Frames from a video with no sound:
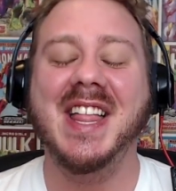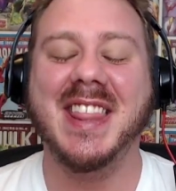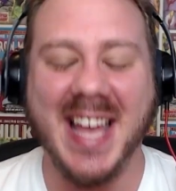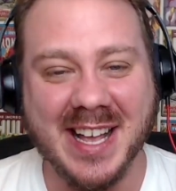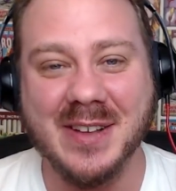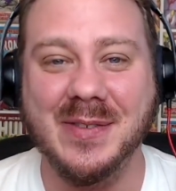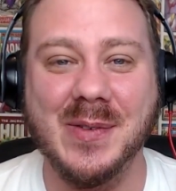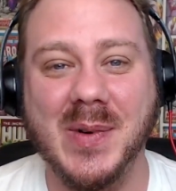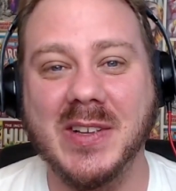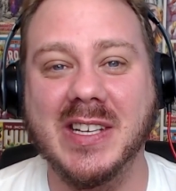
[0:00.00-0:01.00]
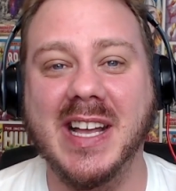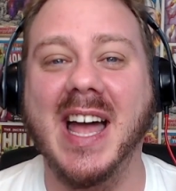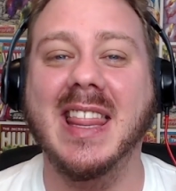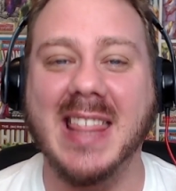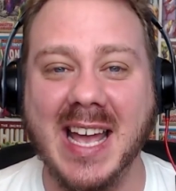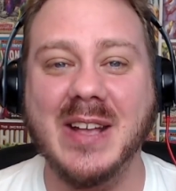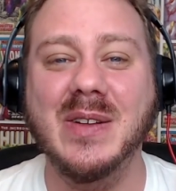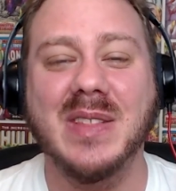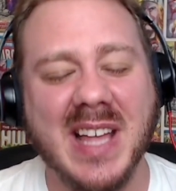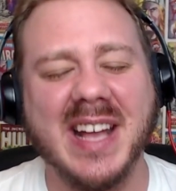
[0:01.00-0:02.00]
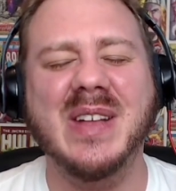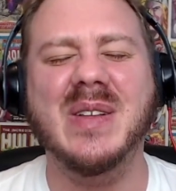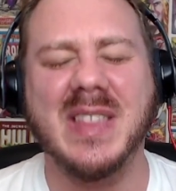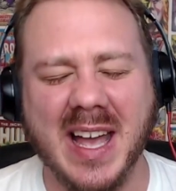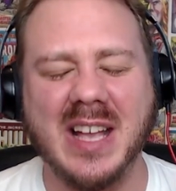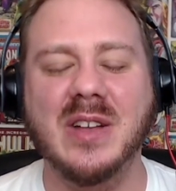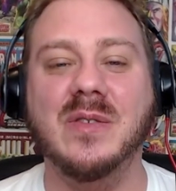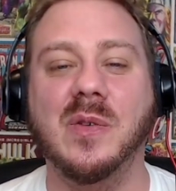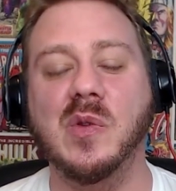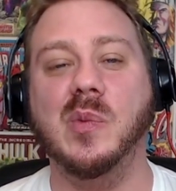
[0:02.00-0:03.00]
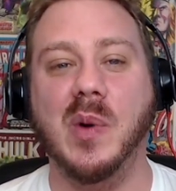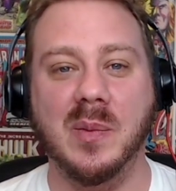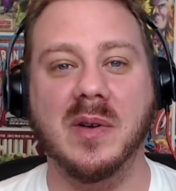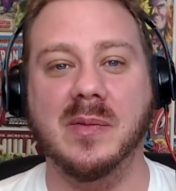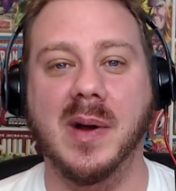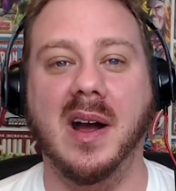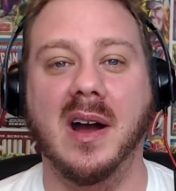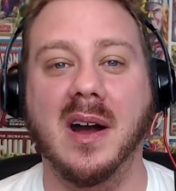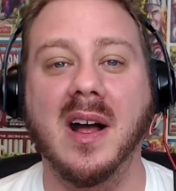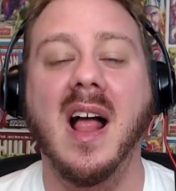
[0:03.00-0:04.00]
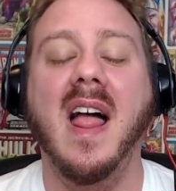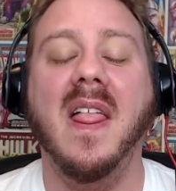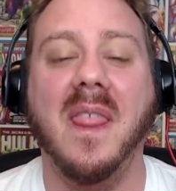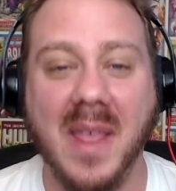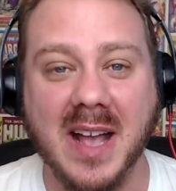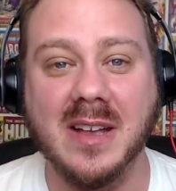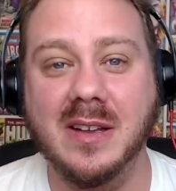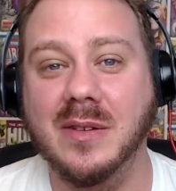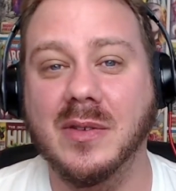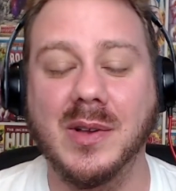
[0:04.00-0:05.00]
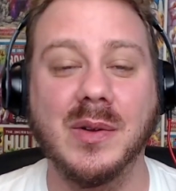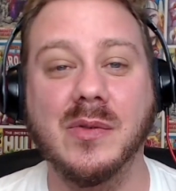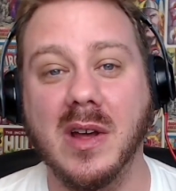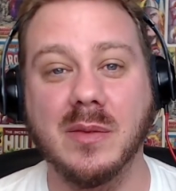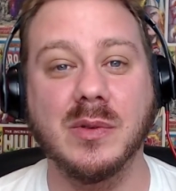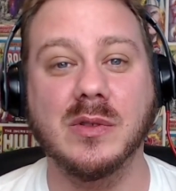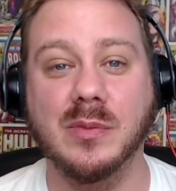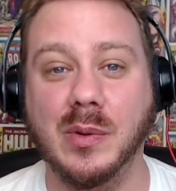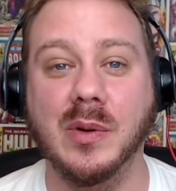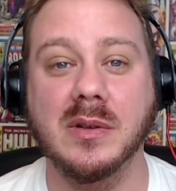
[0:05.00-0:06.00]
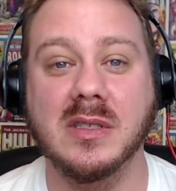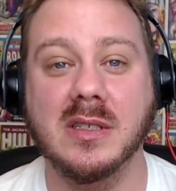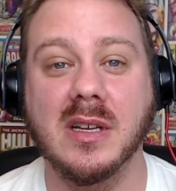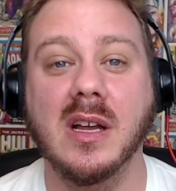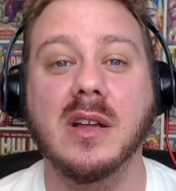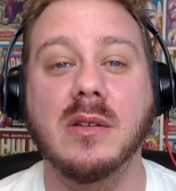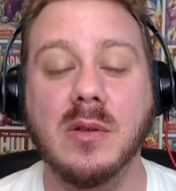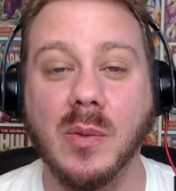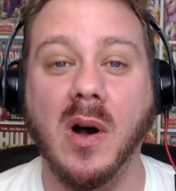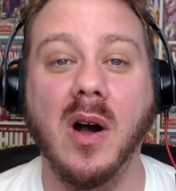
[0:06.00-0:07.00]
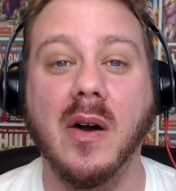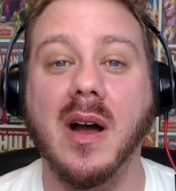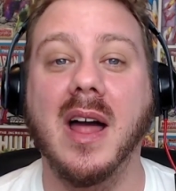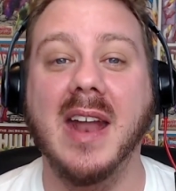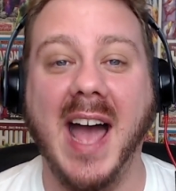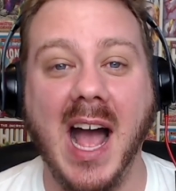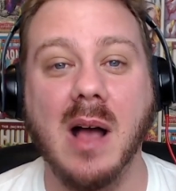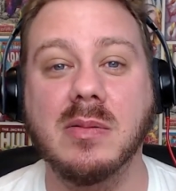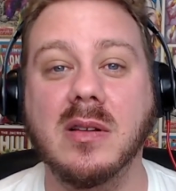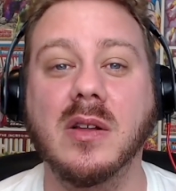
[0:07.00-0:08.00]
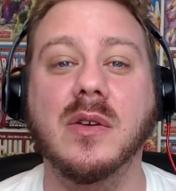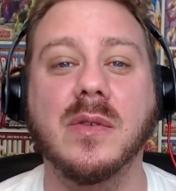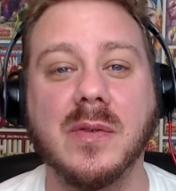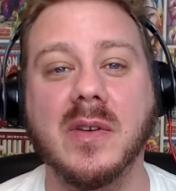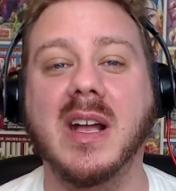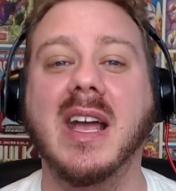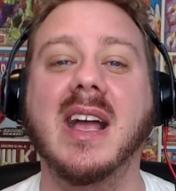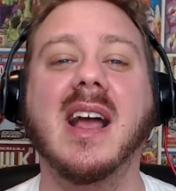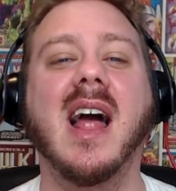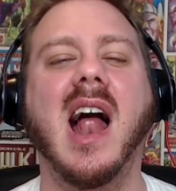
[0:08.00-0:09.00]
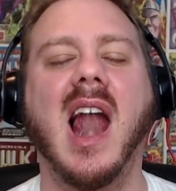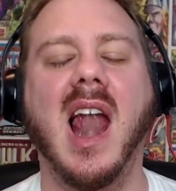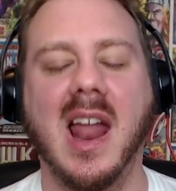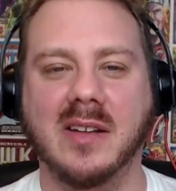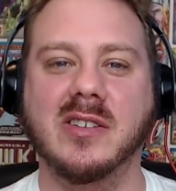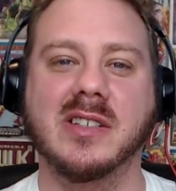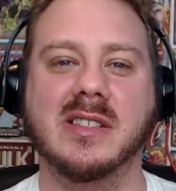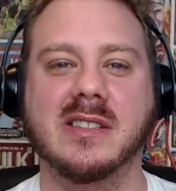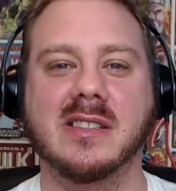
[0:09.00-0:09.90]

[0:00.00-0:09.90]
Thank you for watching, and thank you, thank you, thank you from the bottom of my heart. Thank you for your incredible support. You are an absolute freaking legend.